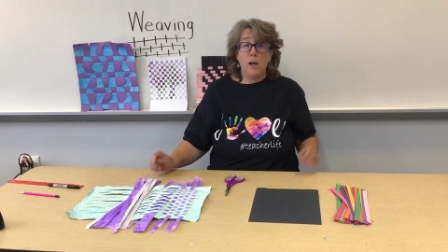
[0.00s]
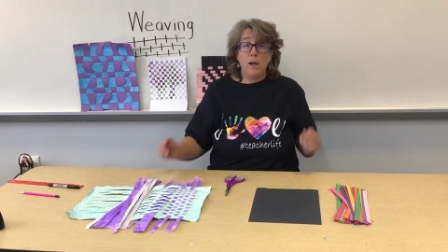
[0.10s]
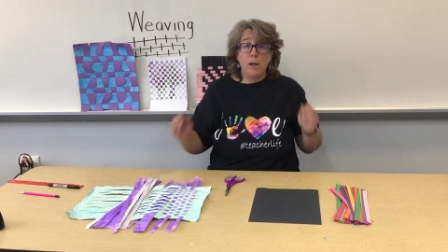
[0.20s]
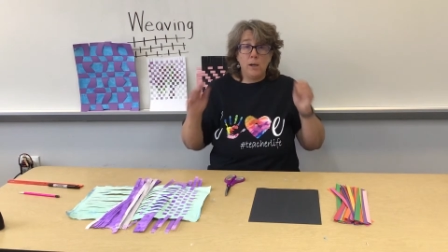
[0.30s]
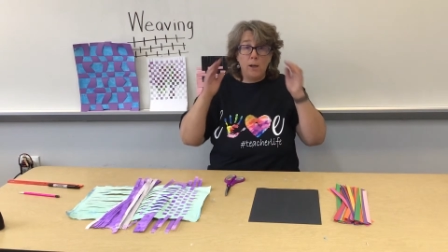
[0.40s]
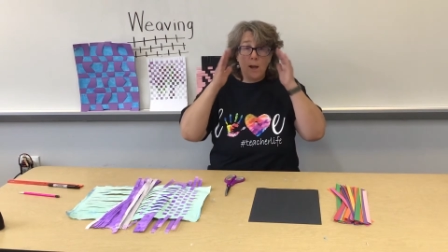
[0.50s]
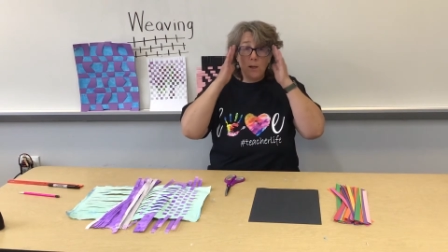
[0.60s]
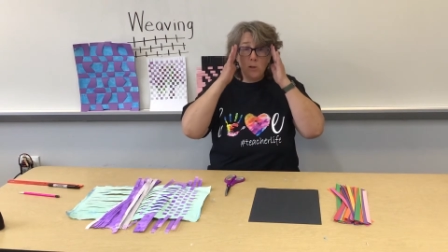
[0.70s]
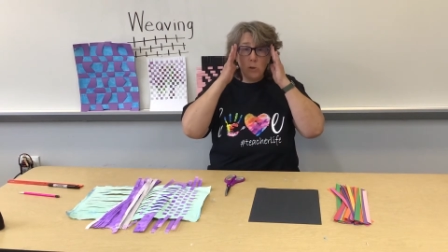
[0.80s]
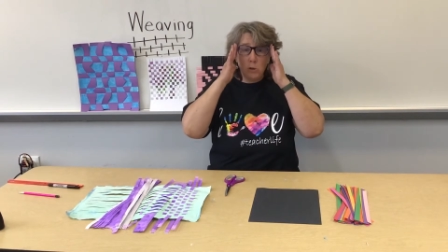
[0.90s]
And
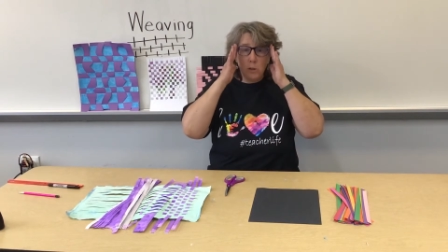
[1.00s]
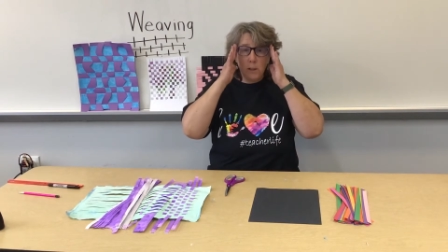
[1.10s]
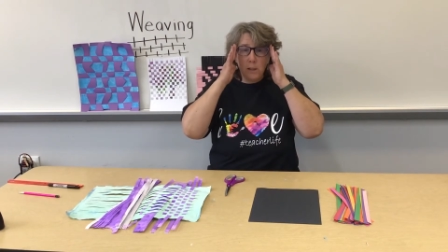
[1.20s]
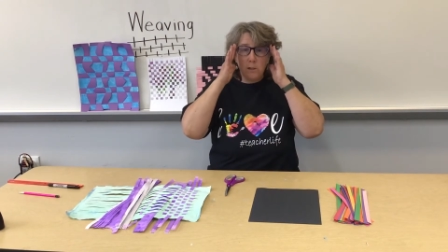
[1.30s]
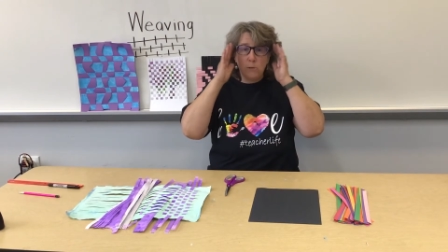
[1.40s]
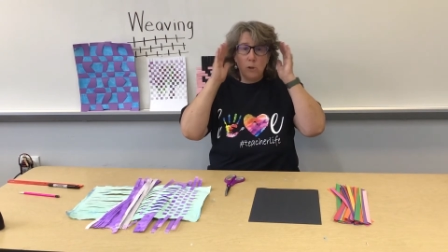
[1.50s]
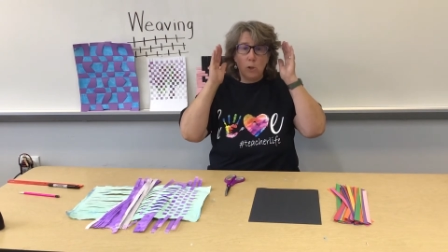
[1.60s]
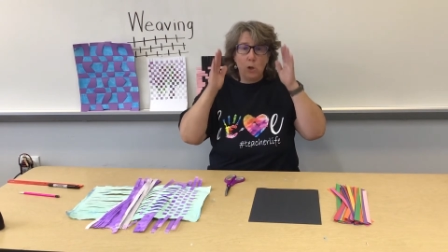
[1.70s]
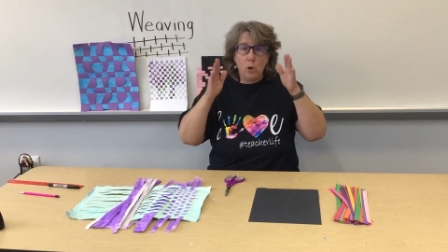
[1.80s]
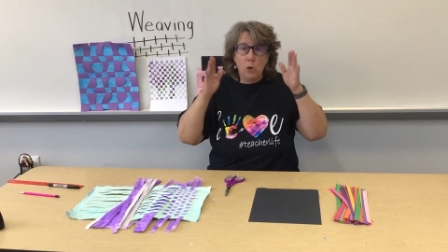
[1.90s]
as you look at different
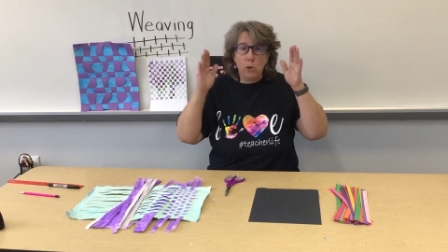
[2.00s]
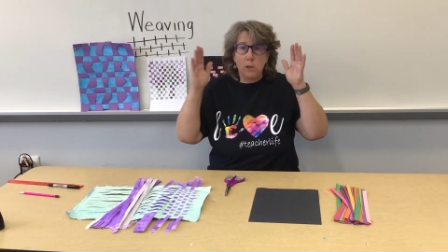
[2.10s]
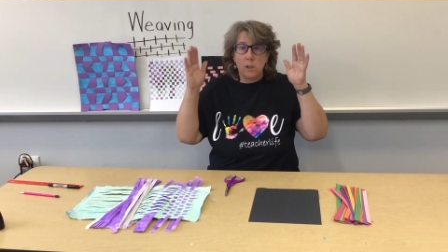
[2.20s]
clothes